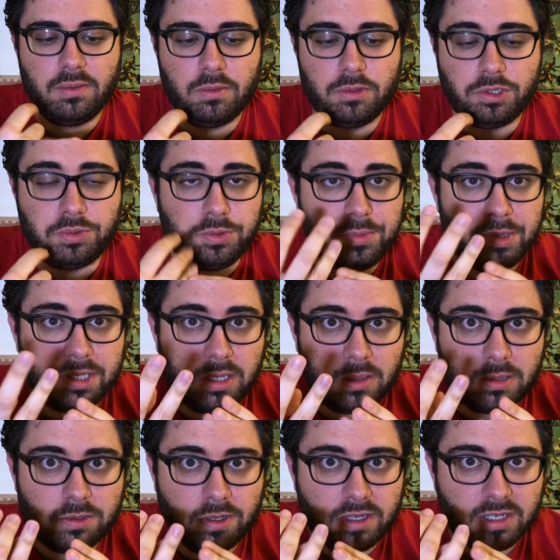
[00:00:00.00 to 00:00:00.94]
which would be
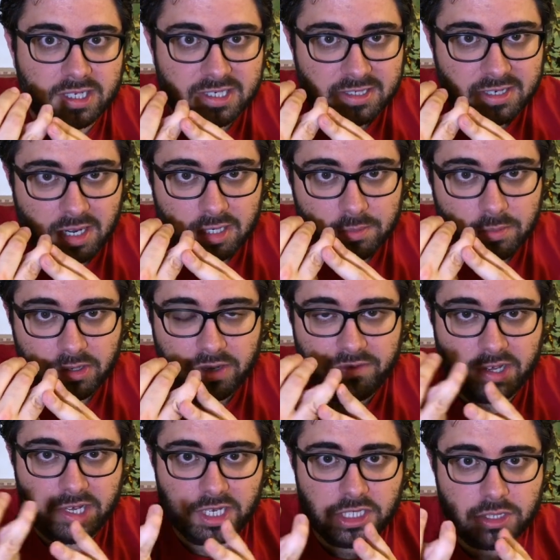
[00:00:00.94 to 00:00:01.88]
close to the Gestalt
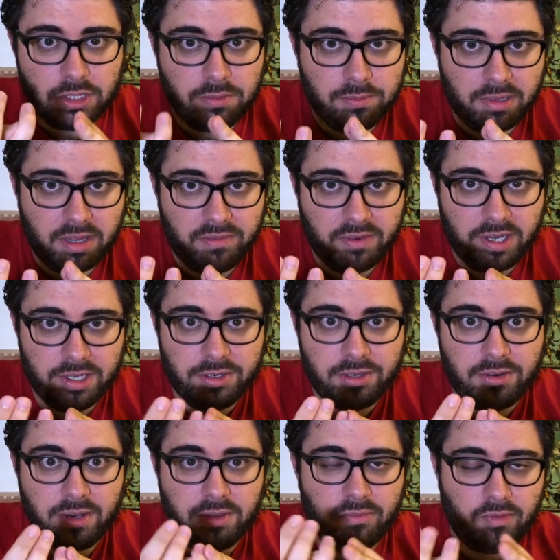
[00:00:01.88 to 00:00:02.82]
modification in
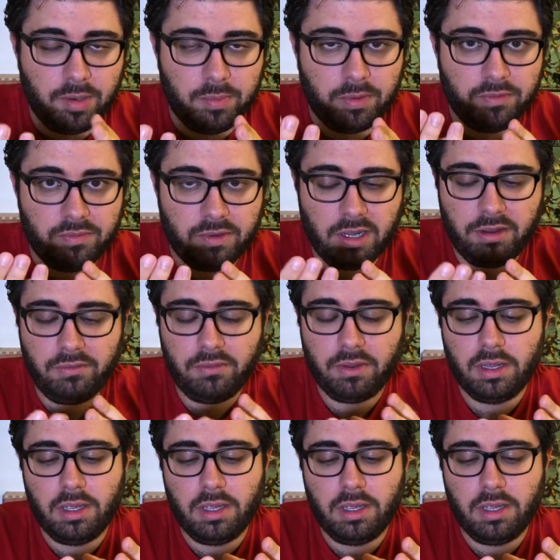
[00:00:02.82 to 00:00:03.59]
Pathfinder and 3.5.